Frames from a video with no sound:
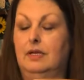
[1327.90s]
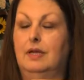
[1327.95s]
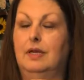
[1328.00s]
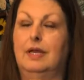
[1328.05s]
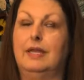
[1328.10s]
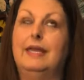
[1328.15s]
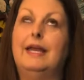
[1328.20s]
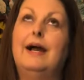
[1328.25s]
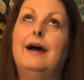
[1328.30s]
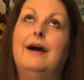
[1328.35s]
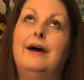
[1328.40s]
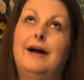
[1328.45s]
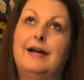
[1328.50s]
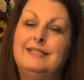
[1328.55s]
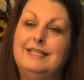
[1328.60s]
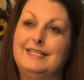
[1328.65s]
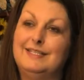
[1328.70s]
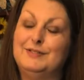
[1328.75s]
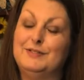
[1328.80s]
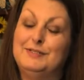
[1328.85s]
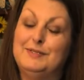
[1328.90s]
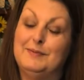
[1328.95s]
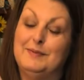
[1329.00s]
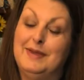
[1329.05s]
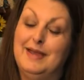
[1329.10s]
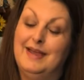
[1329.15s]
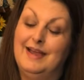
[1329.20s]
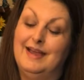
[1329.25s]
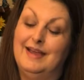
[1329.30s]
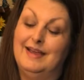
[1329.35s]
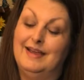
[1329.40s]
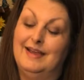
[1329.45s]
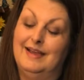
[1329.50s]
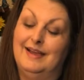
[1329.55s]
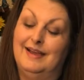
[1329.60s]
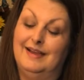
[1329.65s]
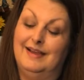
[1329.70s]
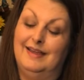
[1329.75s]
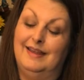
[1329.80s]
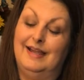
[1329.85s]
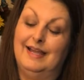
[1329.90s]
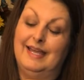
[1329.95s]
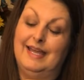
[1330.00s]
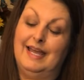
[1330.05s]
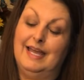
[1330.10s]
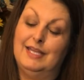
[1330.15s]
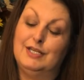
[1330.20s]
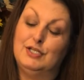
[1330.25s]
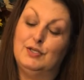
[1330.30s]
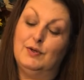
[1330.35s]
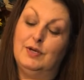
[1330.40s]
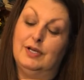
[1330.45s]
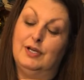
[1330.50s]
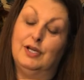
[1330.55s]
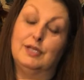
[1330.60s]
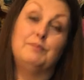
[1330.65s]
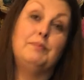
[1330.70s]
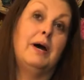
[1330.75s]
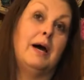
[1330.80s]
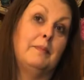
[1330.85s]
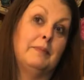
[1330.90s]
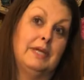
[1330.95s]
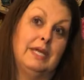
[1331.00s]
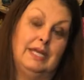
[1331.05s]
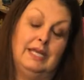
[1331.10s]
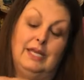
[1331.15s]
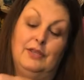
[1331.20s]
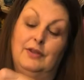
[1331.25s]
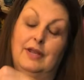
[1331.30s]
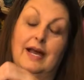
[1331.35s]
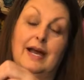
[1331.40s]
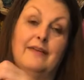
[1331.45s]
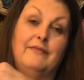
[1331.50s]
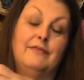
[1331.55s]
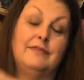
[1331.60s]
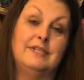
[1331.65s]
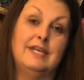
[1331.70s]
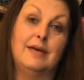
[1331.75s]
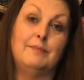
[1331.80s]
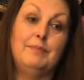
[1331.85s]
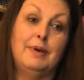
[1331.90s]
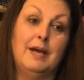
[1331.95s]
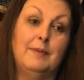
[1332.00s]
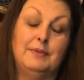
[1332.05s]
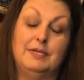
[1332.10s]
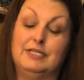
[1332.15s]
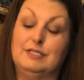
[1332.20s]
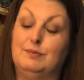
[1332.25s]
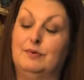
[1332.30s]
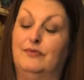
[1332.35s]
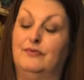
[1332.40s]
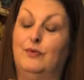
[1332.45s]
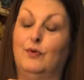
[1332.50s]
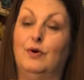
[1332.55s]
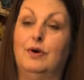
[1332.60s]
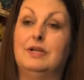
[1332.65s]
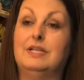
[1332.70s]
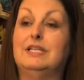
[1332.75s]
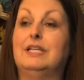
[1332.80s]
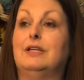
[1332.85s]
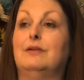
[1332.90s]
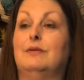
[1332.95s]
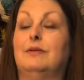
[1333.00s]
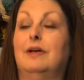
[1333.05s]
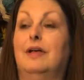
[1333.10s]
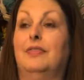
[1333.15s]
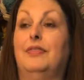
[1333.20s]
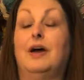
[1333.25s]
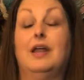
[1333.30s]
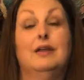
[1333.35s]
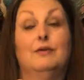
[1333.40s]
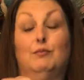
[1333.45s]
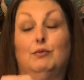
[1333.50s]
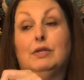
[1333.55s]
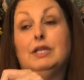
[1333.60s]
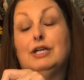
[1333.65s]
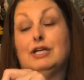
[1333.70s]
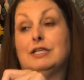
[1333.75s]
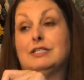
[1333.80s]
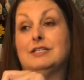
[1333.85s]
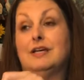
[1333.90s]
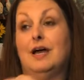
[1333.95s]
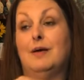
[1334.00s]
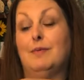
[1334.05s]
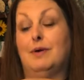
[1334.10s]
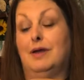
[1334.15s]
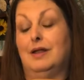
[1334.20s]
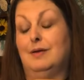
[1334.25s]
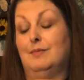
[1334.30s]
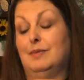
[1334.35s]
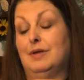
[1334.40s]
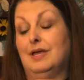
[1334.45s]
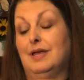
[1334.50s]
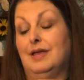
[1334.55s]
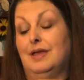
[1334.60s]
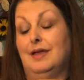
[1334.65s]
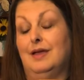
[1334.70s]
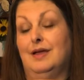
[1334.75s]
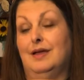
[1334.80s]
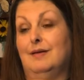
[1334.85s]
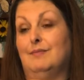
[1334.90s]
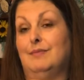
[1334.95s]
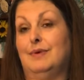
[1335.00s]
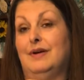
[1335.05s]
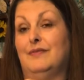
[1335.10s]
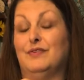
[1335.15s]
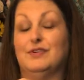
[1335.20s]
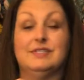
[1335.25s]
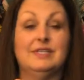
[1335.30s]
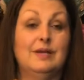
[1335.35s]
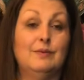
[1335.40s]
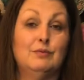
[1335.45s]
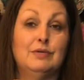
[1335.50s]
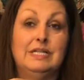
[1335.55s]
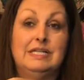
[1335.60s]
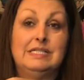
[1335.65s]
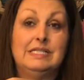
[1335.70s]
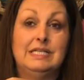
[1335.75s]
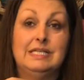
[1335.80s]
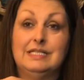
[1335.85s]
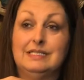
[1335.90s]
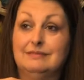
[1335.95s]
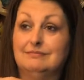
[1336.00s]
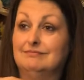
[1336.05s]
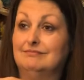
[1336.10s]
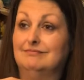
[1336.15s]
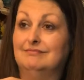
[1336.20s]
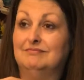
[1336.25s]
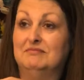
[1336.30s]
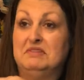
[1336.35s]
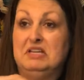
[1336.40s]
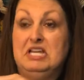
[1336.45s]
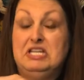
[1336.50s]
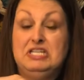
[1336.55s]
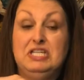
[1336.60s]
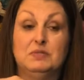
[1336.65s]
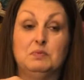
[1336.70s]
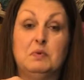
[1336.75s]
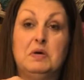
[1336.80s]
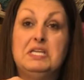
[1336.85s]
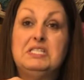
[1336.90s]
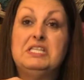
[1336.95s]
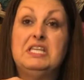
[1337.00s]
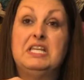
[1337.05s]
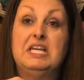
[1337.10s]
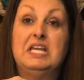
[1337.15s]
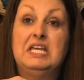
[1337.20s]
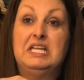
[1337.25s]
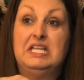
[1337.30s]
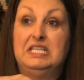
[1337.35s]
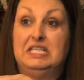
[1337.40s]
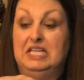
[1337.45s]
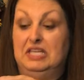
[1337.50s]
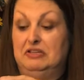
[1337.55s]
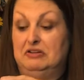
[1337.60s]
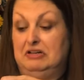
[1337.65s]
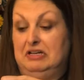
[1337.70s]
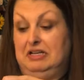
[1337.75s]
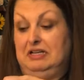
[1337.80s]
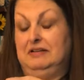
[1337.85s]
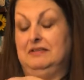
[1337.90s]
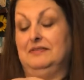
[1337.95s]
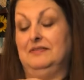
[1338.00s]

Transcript: Yeah, I did and I can't do a good pumpkin either. Now, I've done pumpkins before and I thought a really good job on them, but for some reason, it just wasn't in it the other night.